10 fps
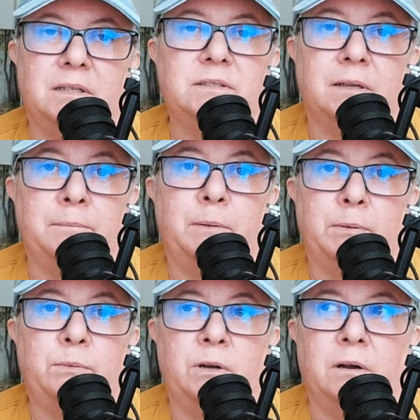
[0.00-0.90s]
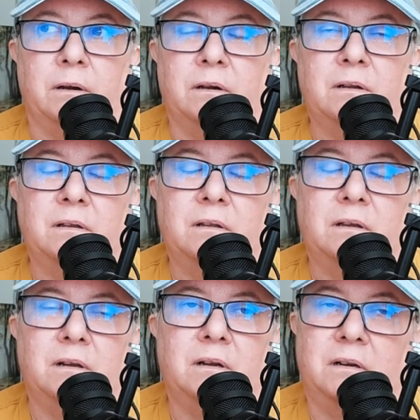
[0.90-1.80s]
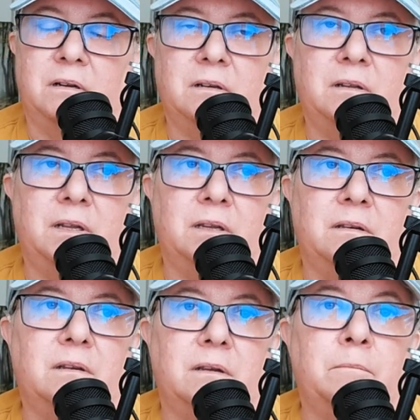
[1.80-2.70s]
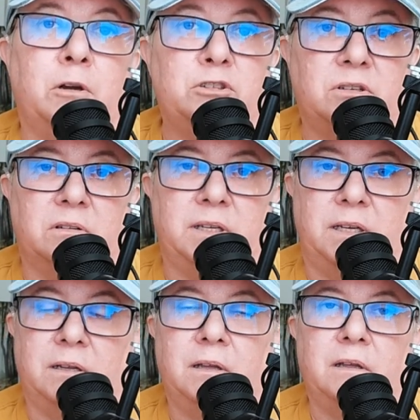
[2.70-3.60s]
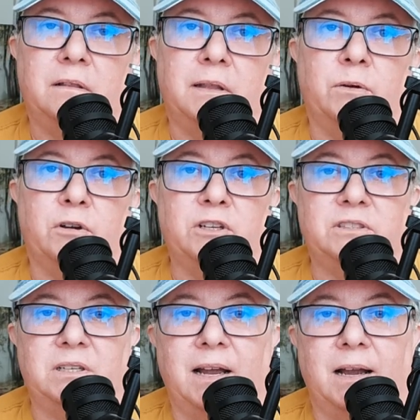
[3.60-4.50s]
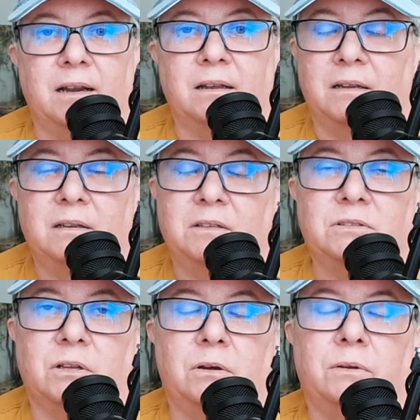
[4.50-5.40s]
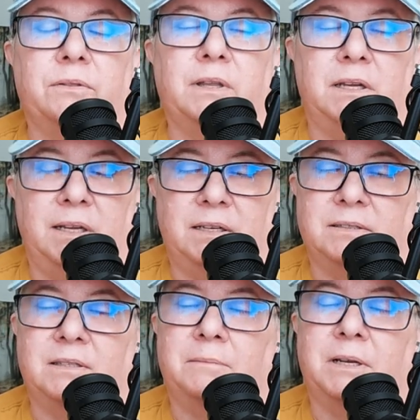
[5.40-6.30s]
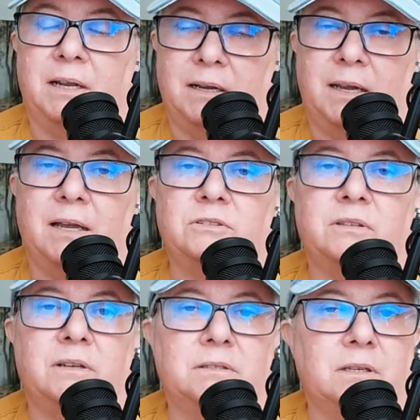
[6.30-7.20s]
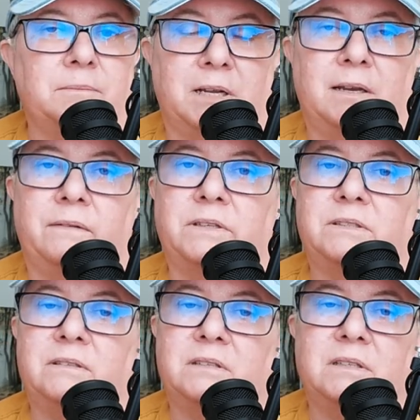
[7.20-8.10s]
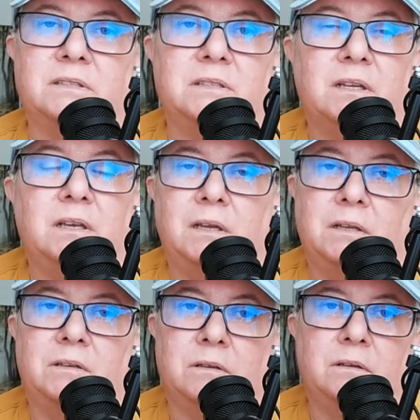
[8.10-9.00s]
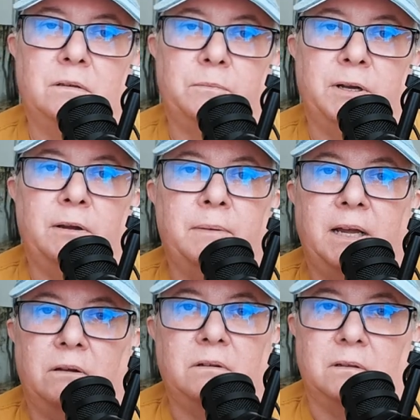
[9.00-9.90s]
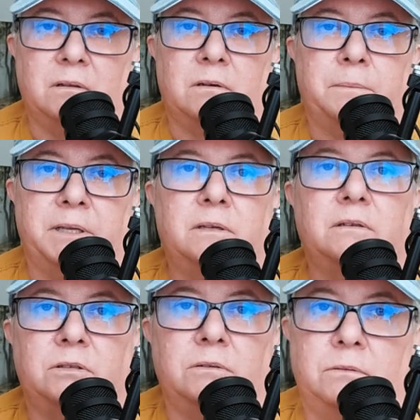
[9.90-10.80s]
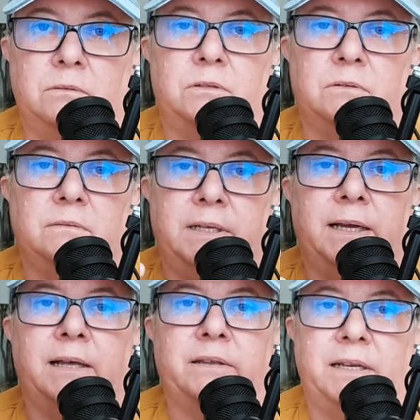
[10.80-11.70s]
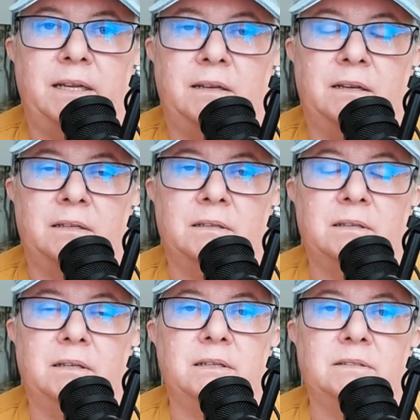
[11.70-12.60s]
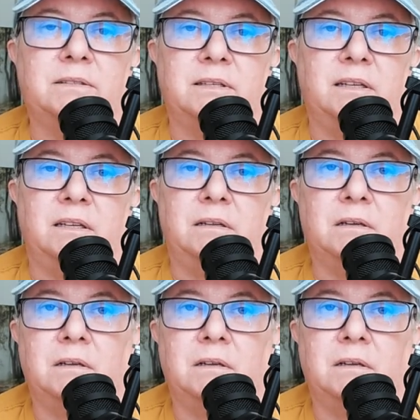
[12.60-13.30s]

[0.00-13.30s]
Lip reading: some people were. And emotionally, they were in shock. So they needed some kind of counseling, some kind of assistance to bring them out a little bit to reality and see